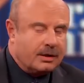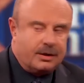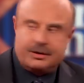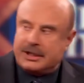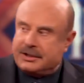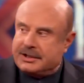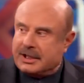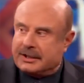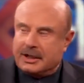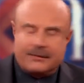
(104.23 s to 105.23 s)
You say
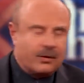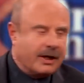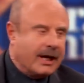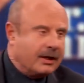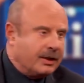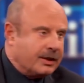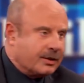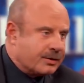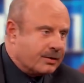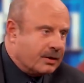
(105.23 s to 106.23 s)
she's not there for you. How do you
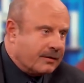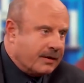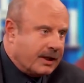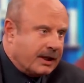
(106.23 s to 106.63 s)
get to school every